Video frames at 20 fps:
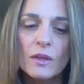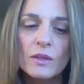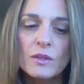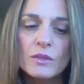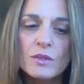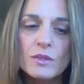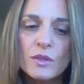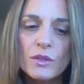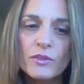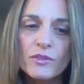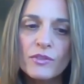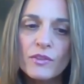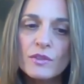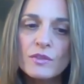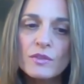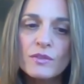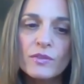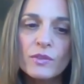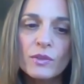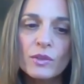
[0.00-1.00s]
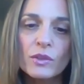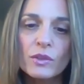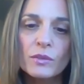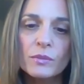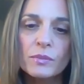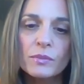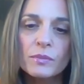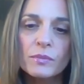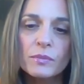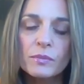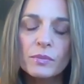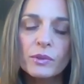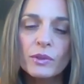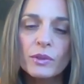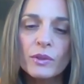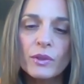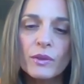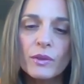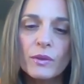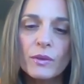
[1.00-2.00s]
So first of all,
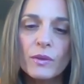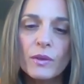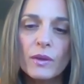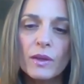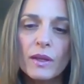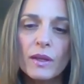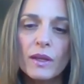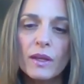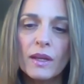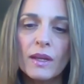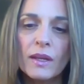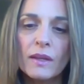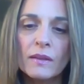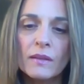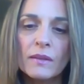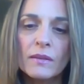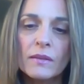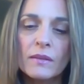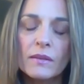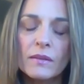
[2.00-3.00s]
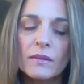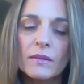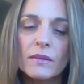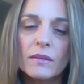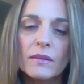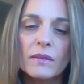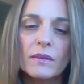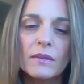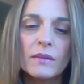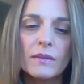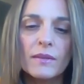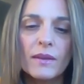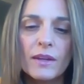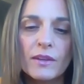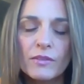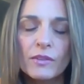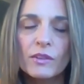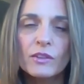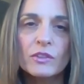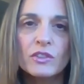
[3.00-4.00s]
Pluto in
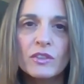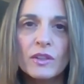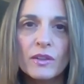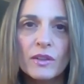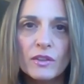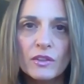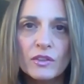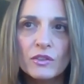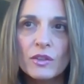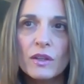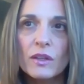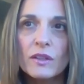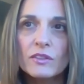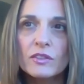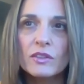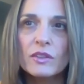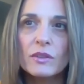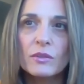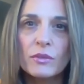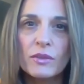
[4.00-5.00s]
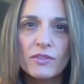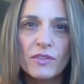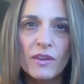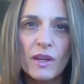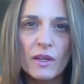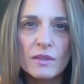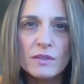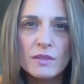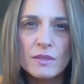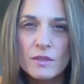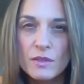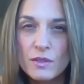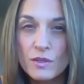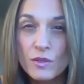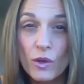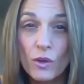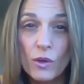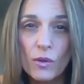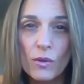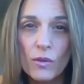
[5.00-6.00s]
evolutionary astrology reflects the
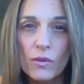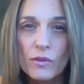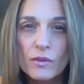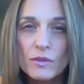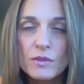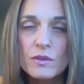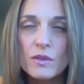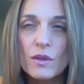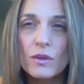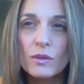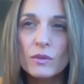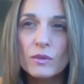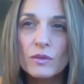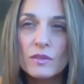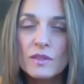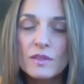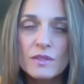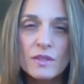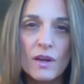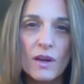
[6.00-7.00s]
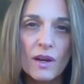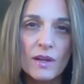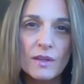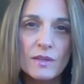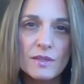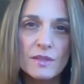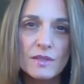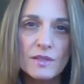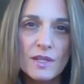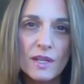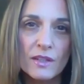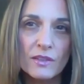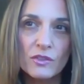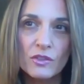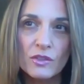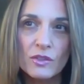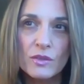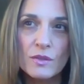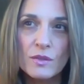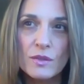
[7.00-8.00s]
soul's desires,
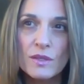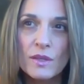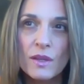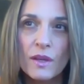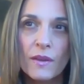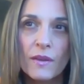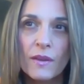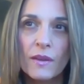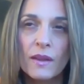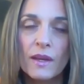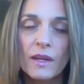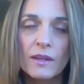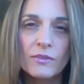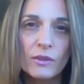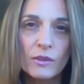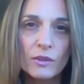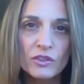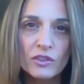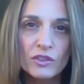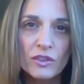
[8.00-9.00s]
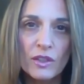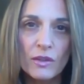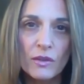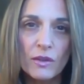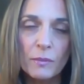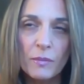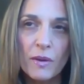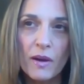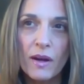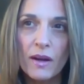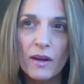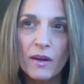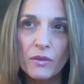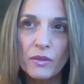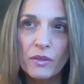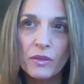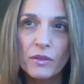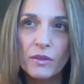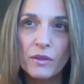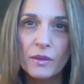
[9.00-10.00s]
intentions, evolutionary path,